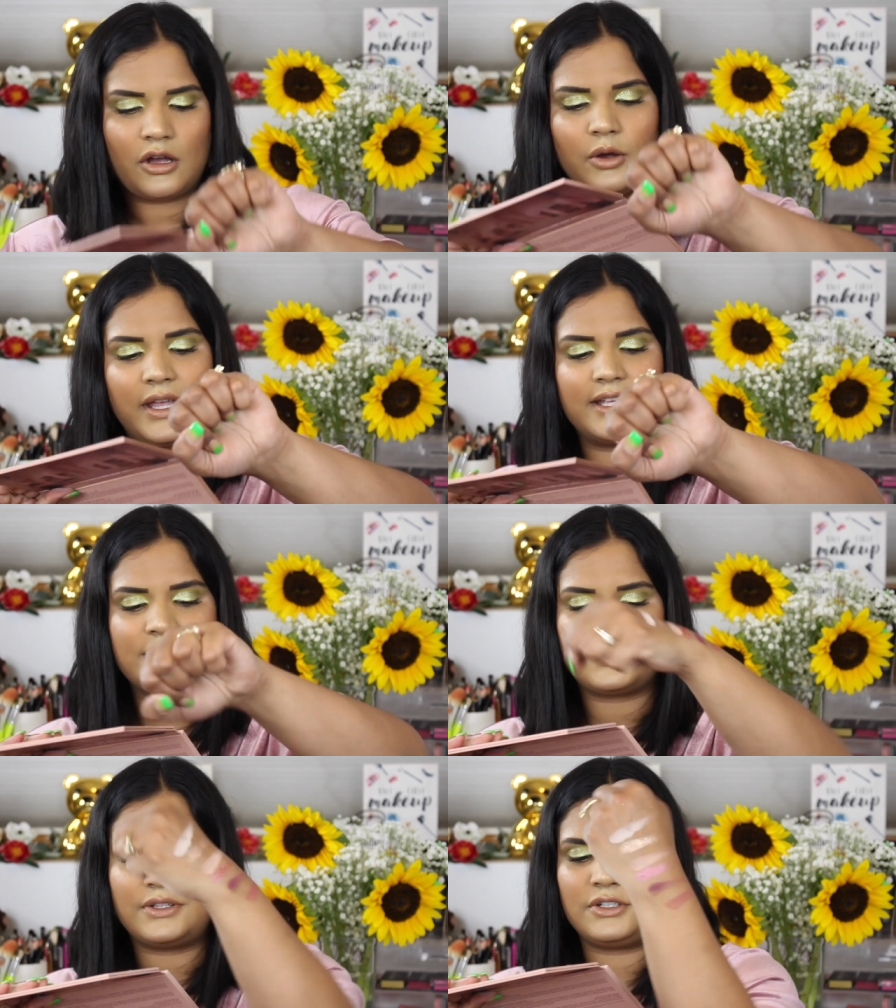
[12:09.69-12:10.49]
Okay,
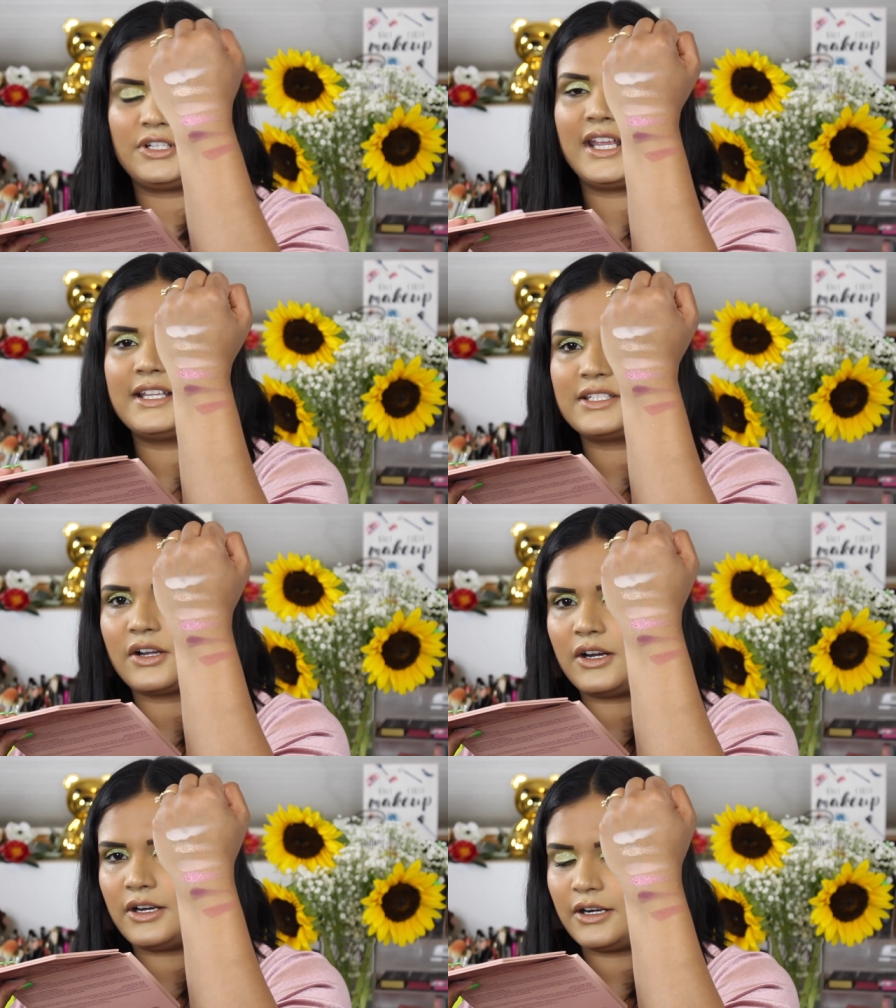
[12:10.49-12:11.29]
so the shades
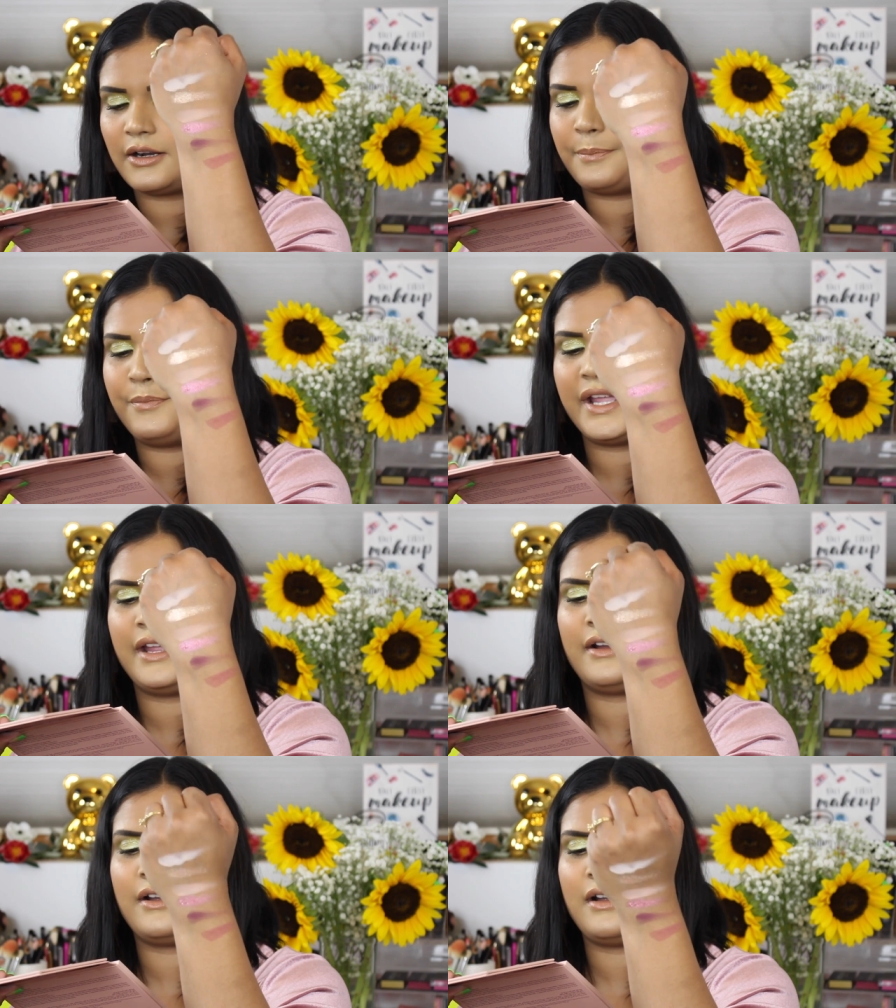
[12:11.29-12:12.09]
are
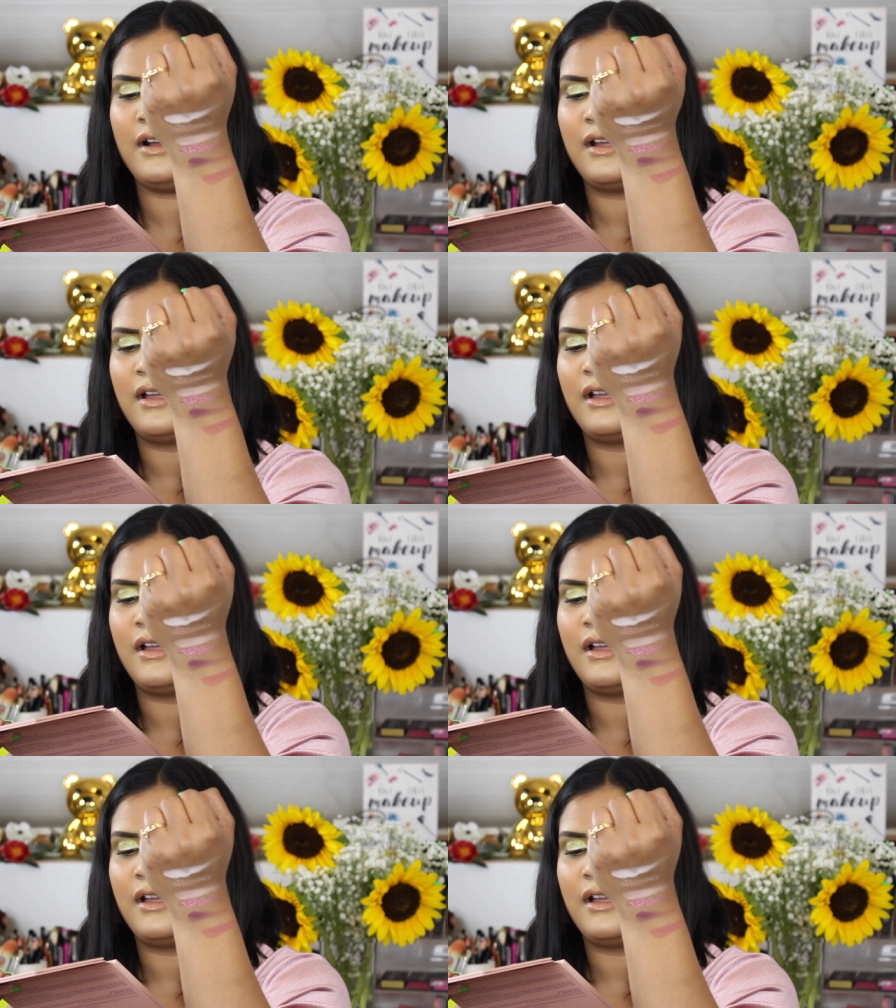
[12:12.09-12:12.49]
Bare,